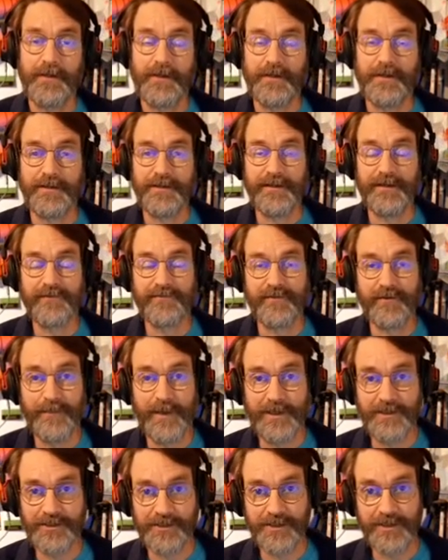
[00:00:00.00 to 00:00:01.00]
The
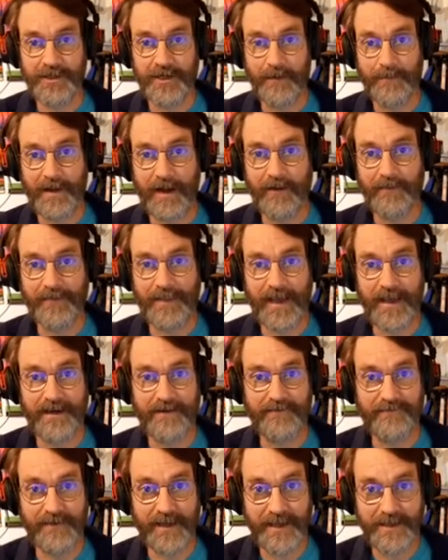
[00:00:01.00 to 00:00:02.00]
information about that
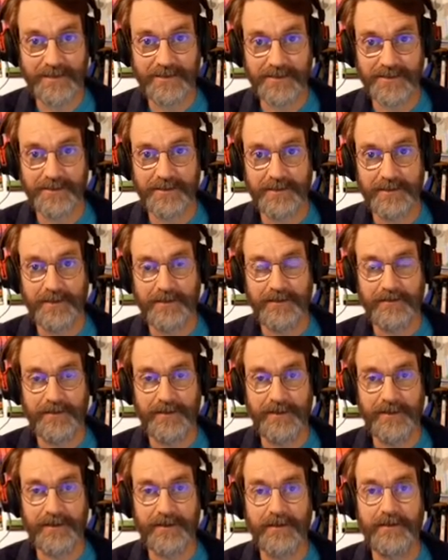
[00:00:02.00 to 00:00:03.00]
event,
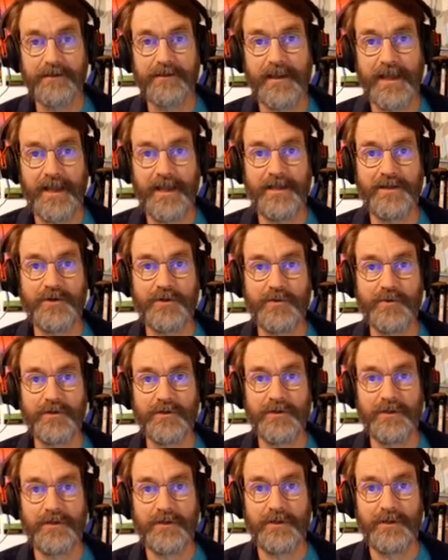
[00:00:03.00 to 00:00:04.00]
the
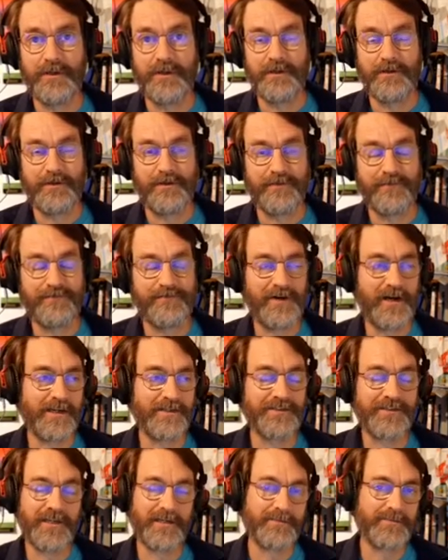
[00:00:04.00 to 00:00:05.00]
annual
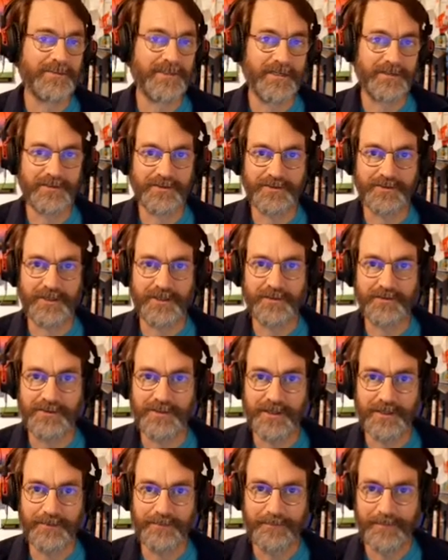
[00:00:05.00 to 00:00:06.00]
FOSDEM CentOS
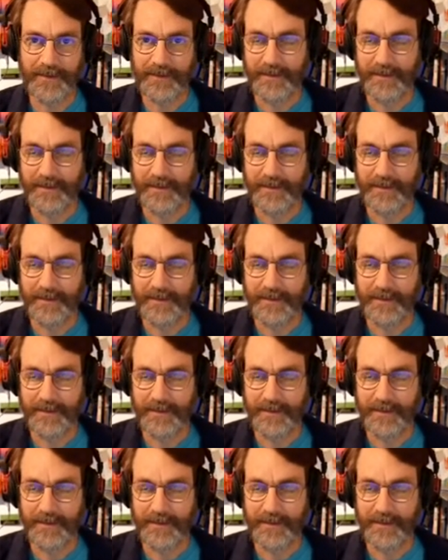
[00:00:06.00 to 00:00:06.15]
Dojo,